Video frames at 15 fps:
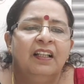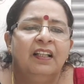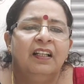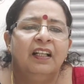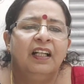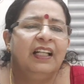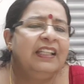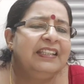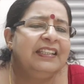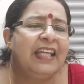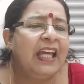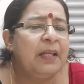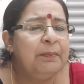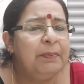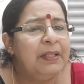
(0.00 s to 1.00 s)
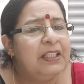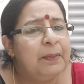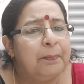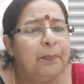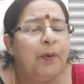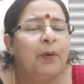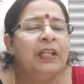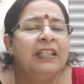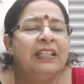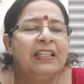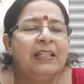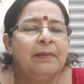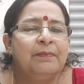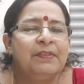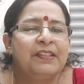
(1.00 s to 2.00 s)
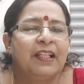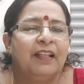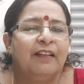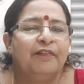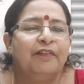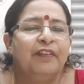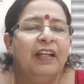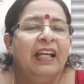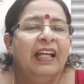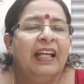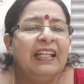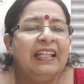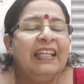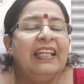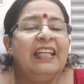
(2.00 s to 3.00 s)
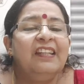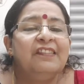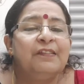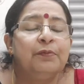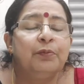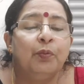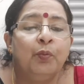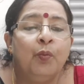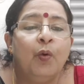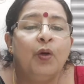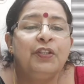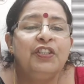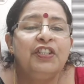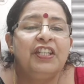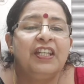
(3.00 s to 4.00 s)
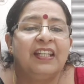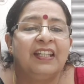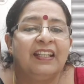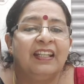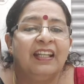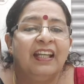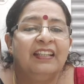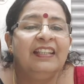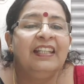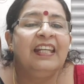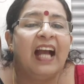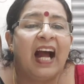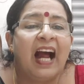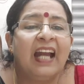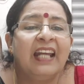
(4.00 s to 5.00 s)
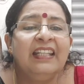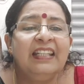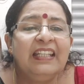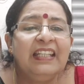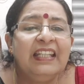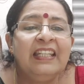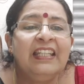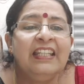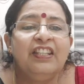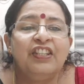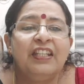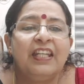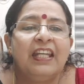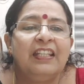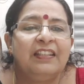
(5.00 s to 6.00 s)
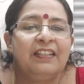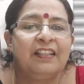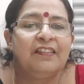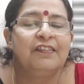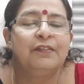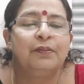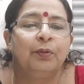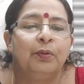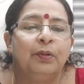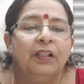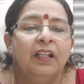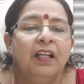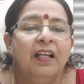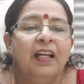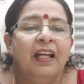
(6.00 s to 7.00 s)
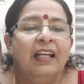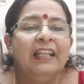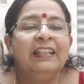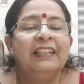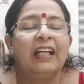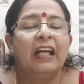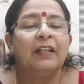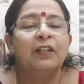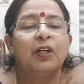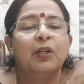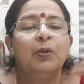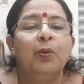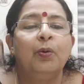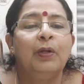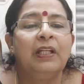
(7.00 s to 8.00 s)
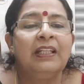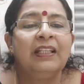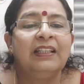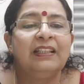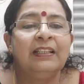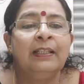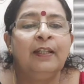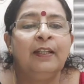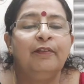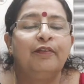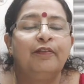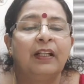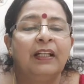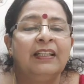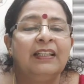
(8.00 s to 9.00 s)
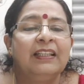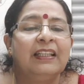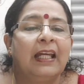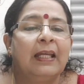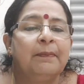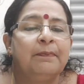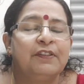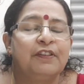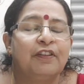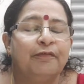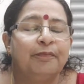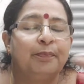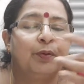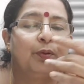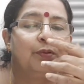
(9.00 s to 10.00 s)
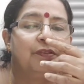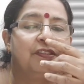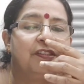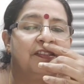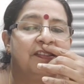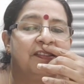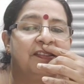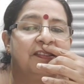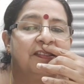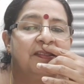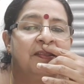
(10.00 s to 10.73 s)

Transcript: It can be the poet himself. He is watching the uninitiated soul, it undergoing different types of process.